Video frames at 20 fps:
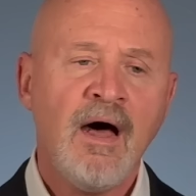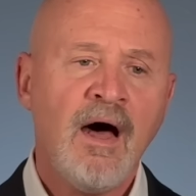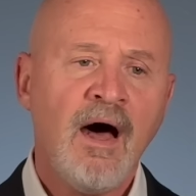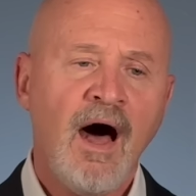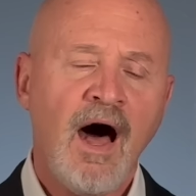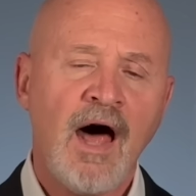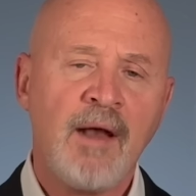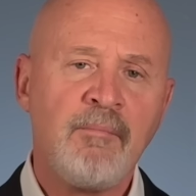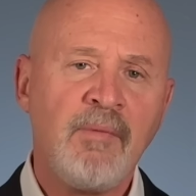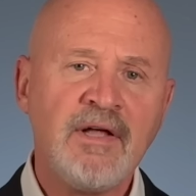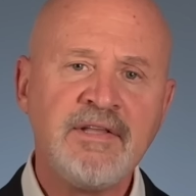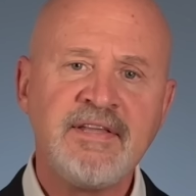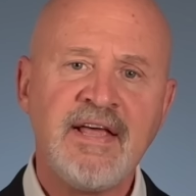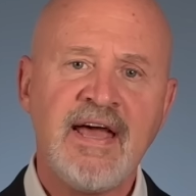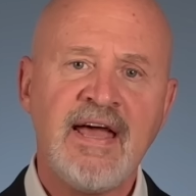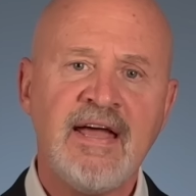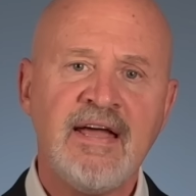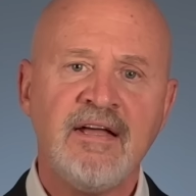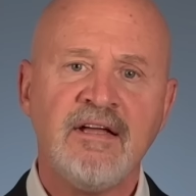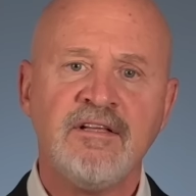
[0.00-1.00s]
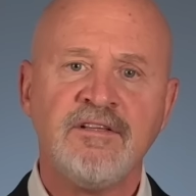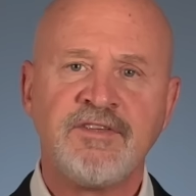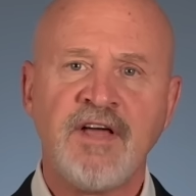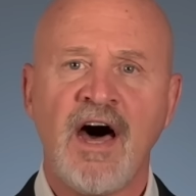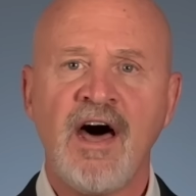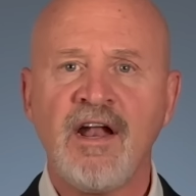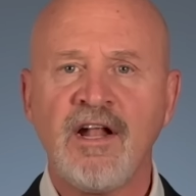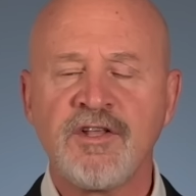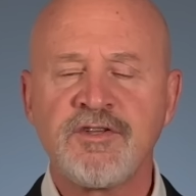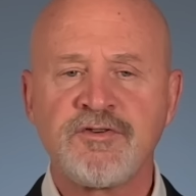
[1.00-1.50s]
On Monday,
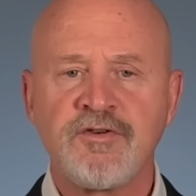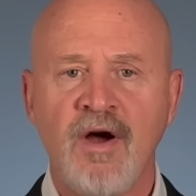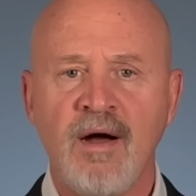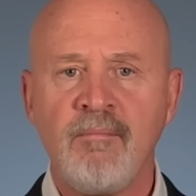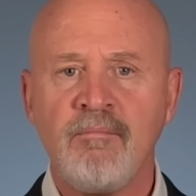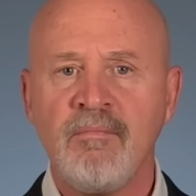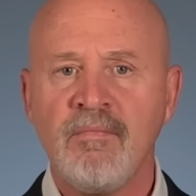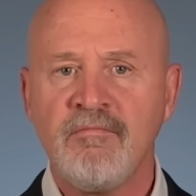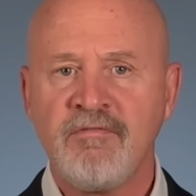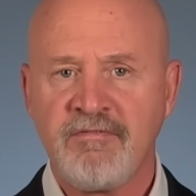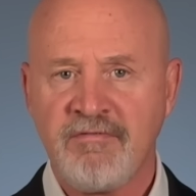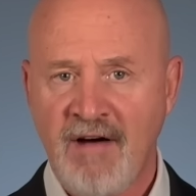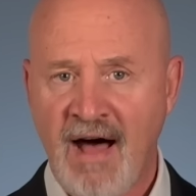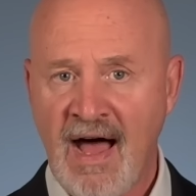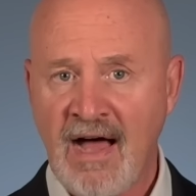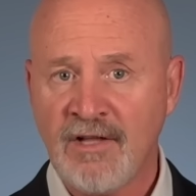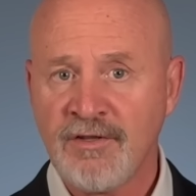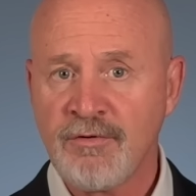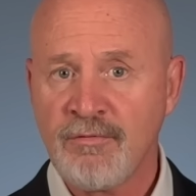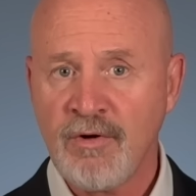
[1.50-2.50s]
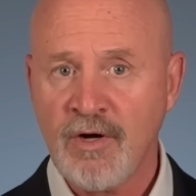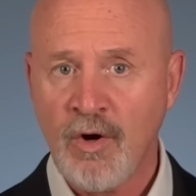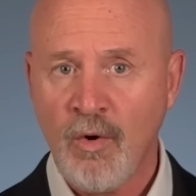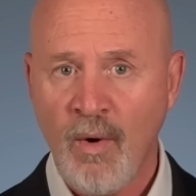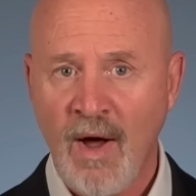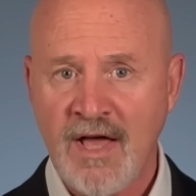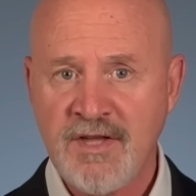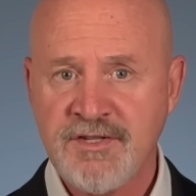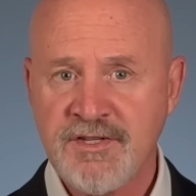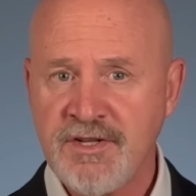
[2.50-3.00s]
Donald Trump filed a
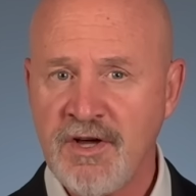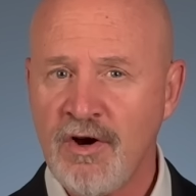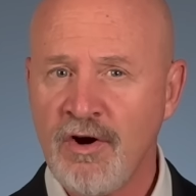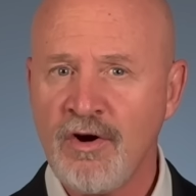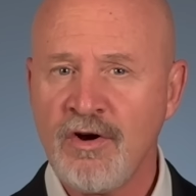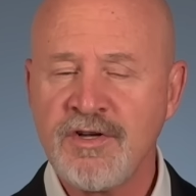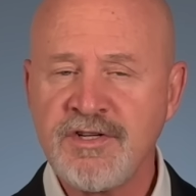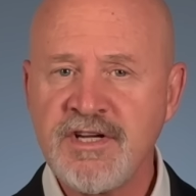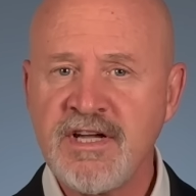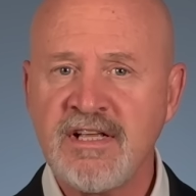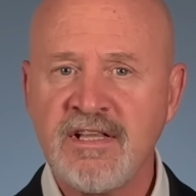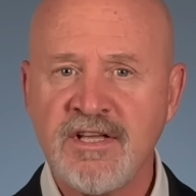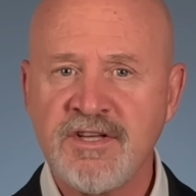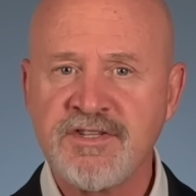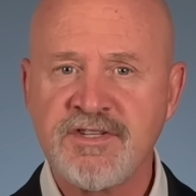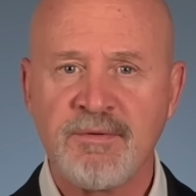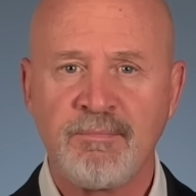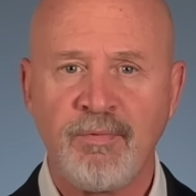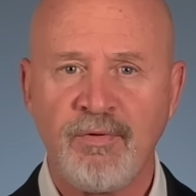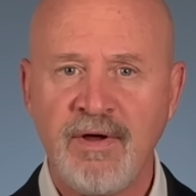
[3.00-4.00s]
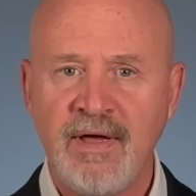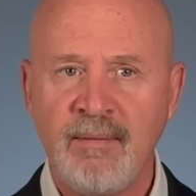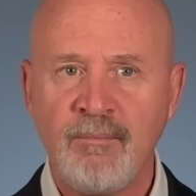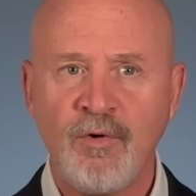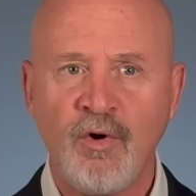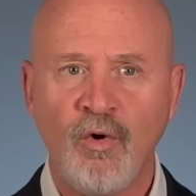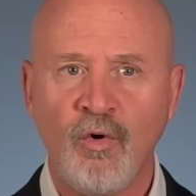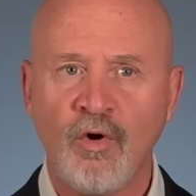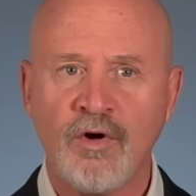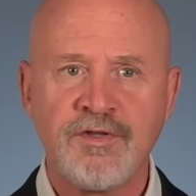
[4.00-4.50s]
request urging the Supreme
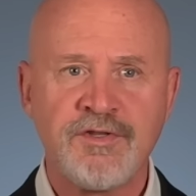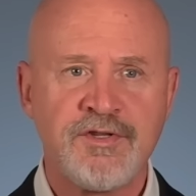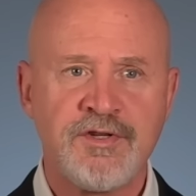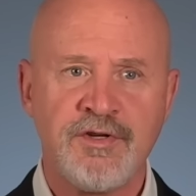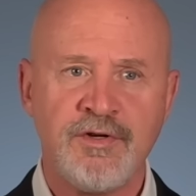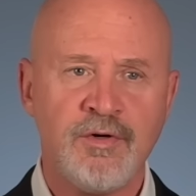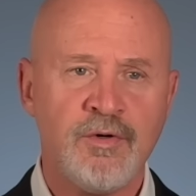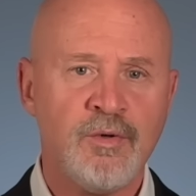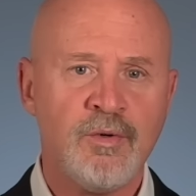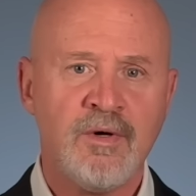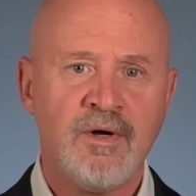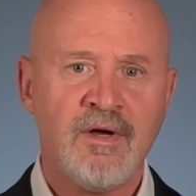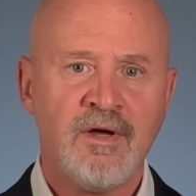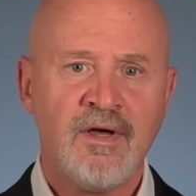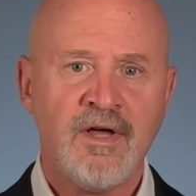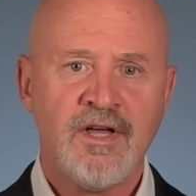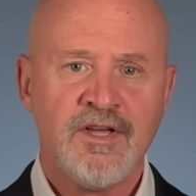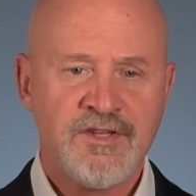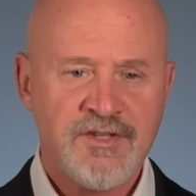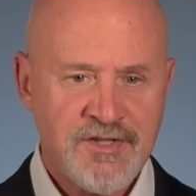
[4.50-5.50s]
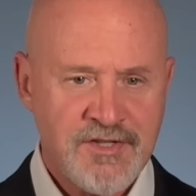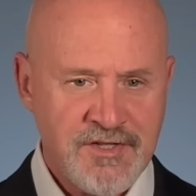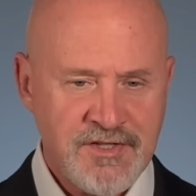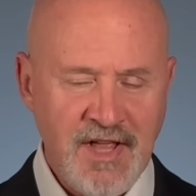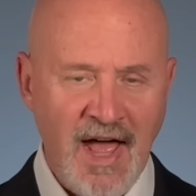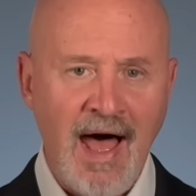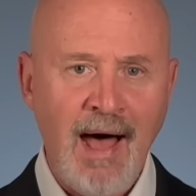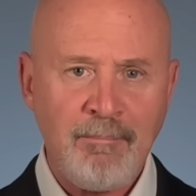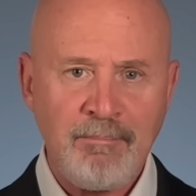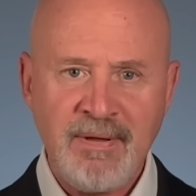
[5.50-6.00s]
Court to
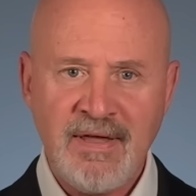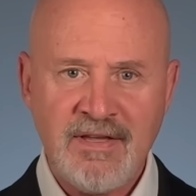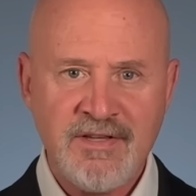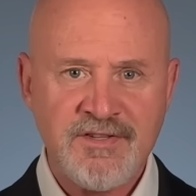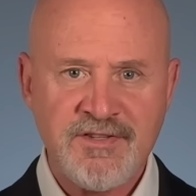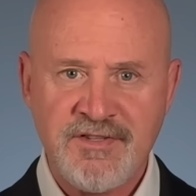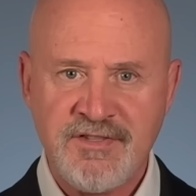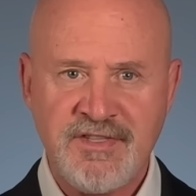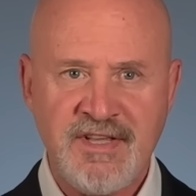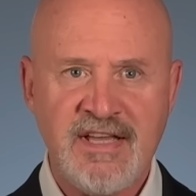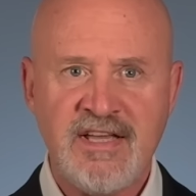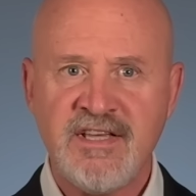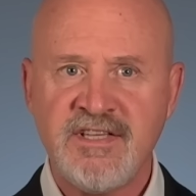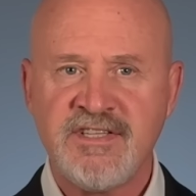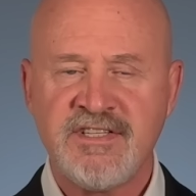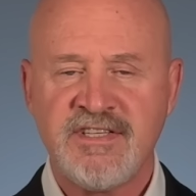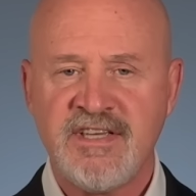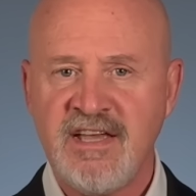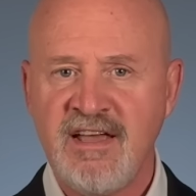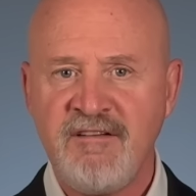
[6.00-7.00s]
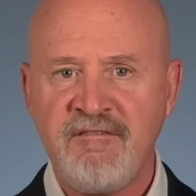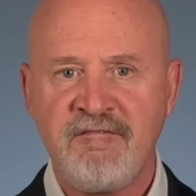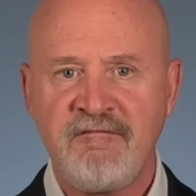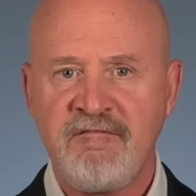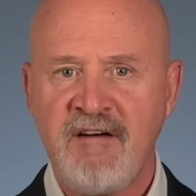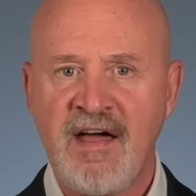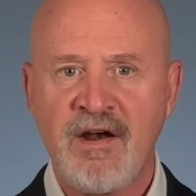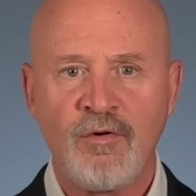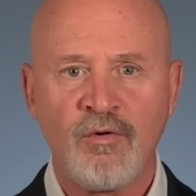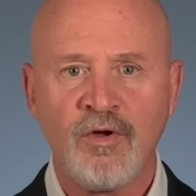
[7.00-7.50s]
stop his D.C.
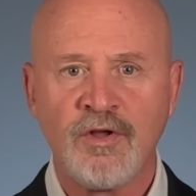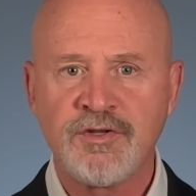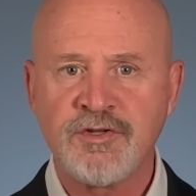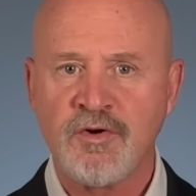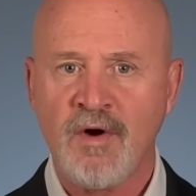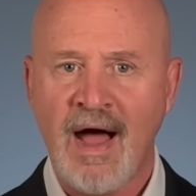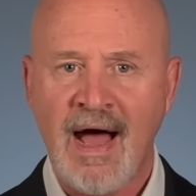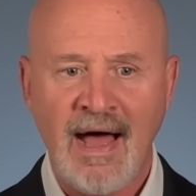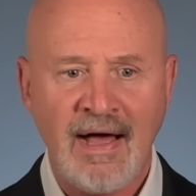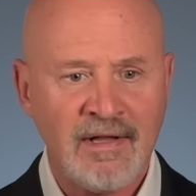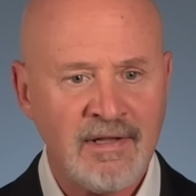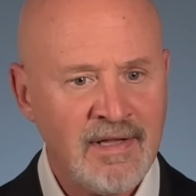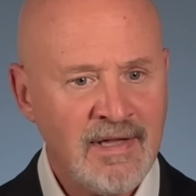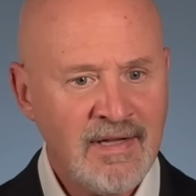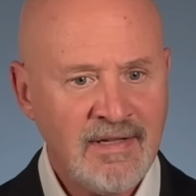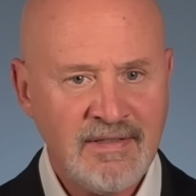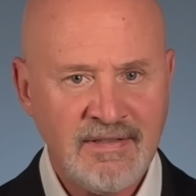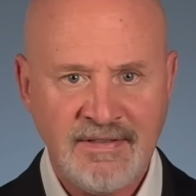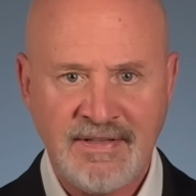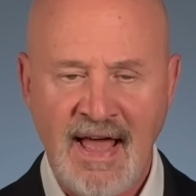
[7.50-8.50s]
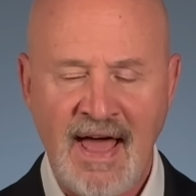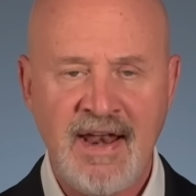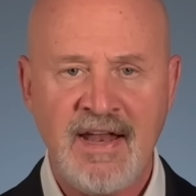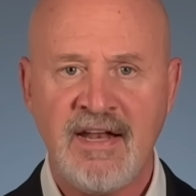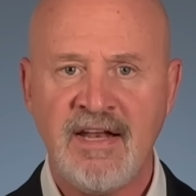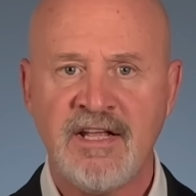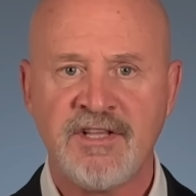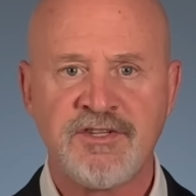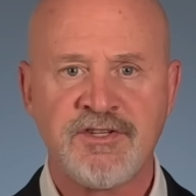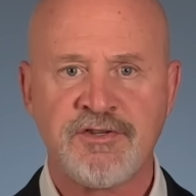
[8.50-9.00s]
federal trial dead in
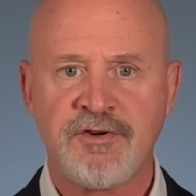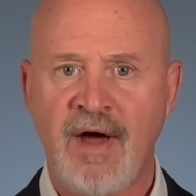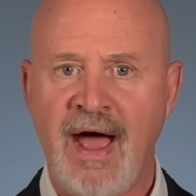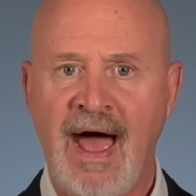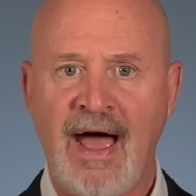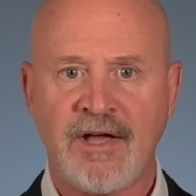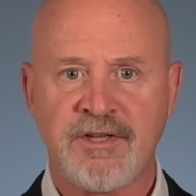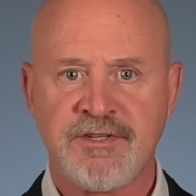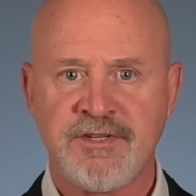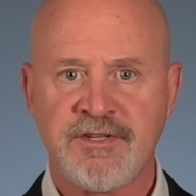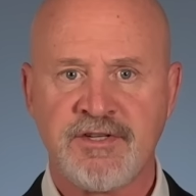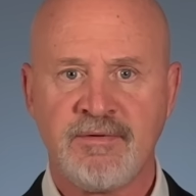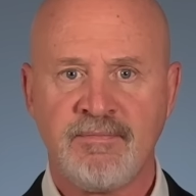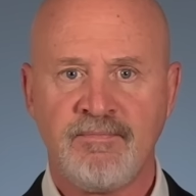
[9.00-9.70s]
its tracks,